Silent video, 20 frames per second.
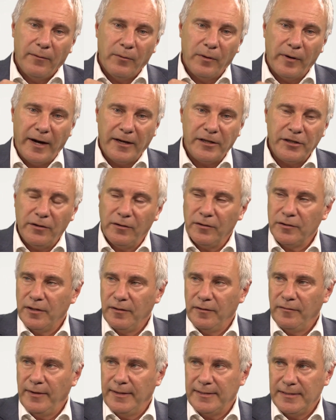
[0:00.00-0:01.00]
We're actually
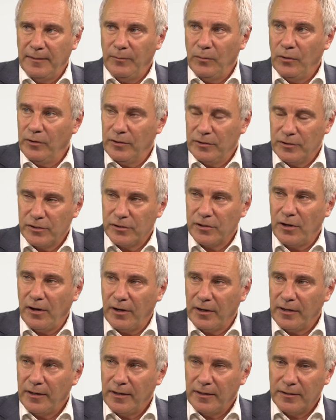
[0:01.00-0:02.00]
also investing more in
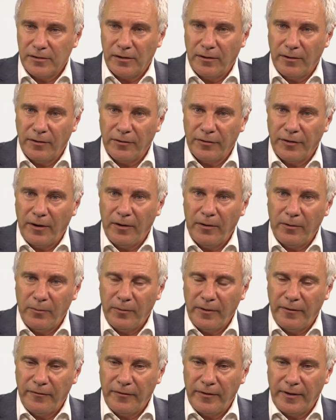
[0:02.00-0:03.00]
stock. So although
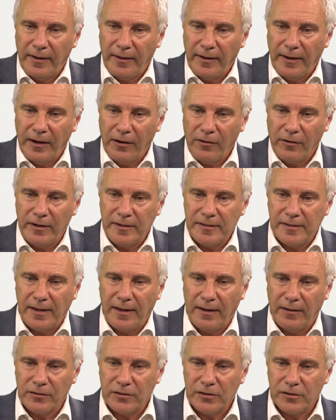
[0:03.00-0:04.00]
we've increased
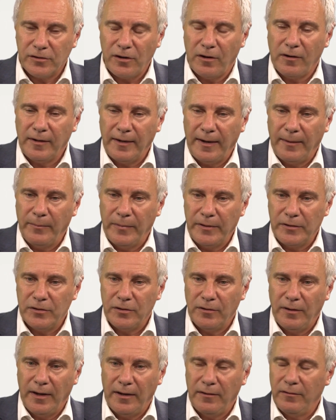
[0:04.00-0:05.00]
our stock numbers
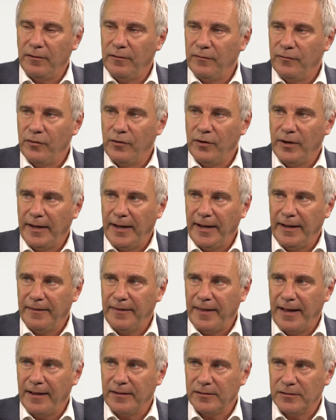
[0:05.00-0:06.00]
to
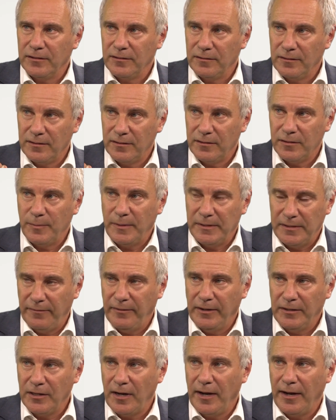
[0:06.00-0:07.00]
148,000
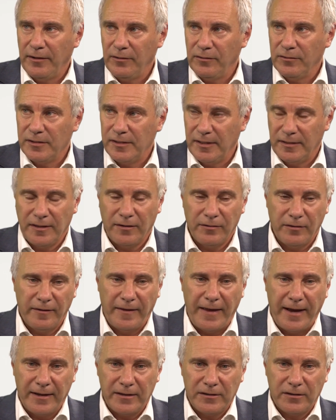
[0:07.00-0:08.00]
specific titles,
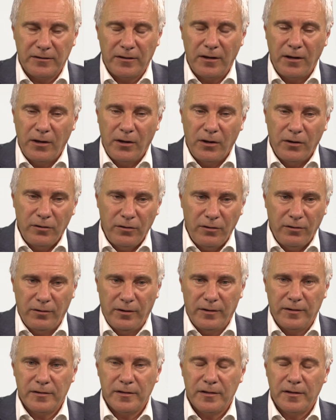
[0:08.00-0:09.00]
600,000
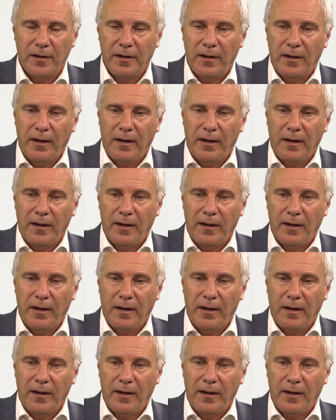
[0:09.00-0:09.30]
units,